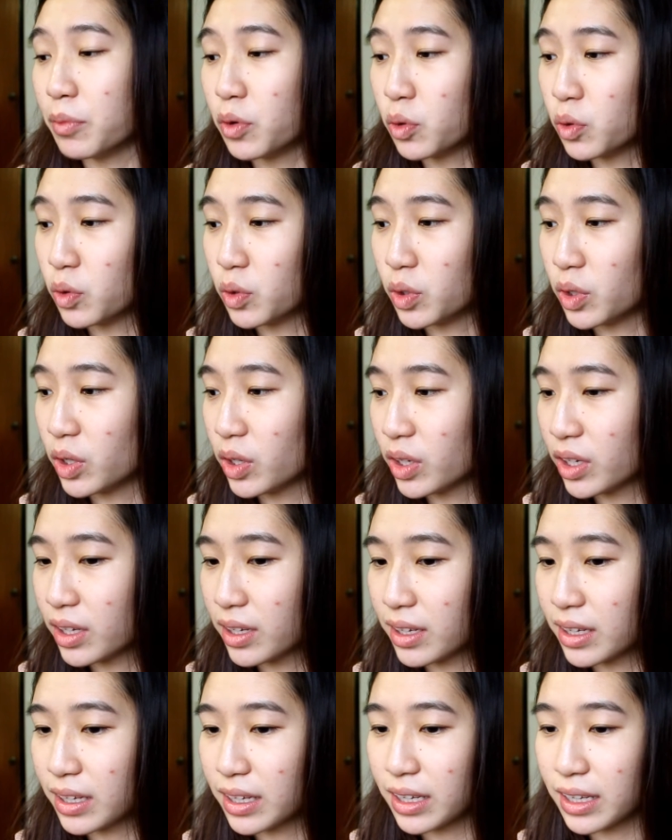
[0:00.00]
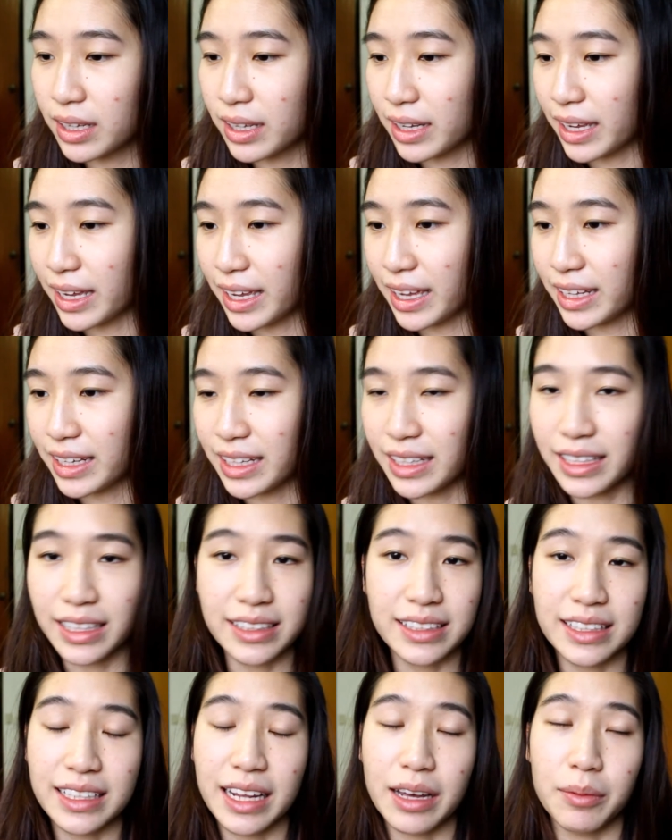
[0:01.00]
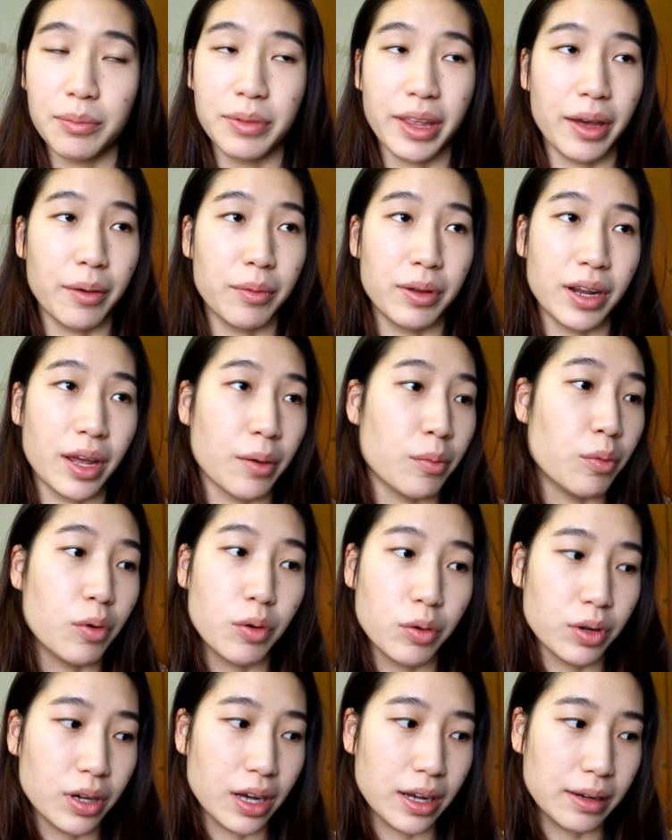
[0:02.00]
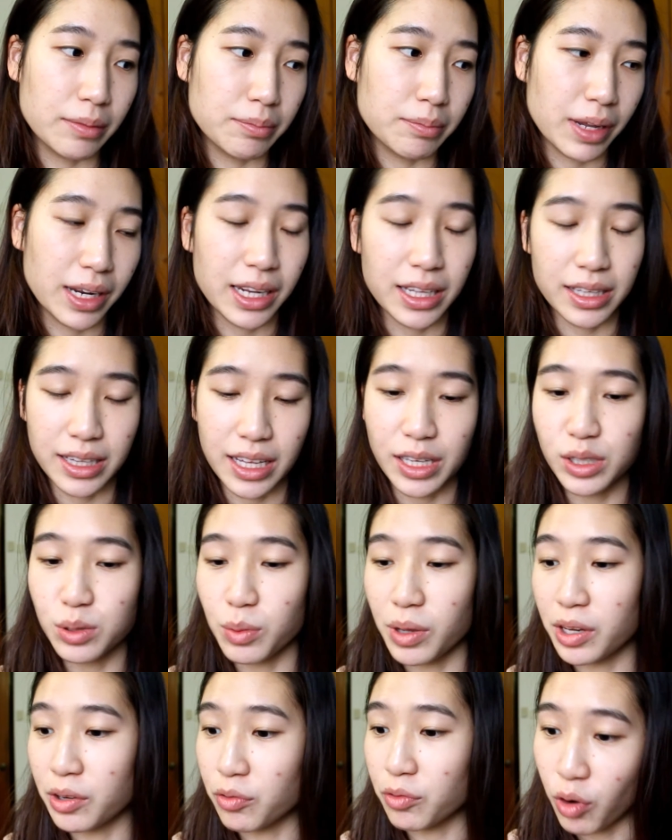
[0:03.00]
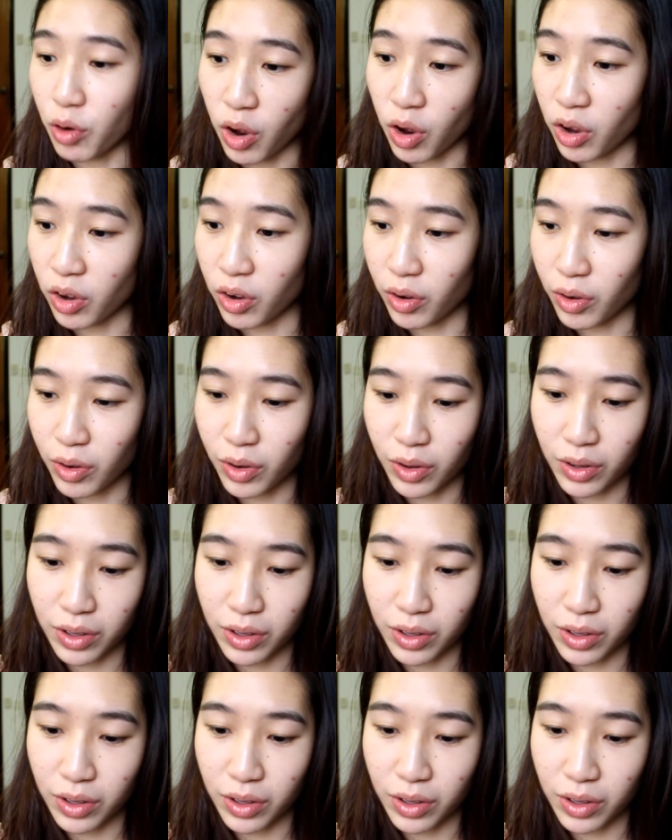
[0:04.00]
mood, and it doesn't help that when I woke up many things went wrong,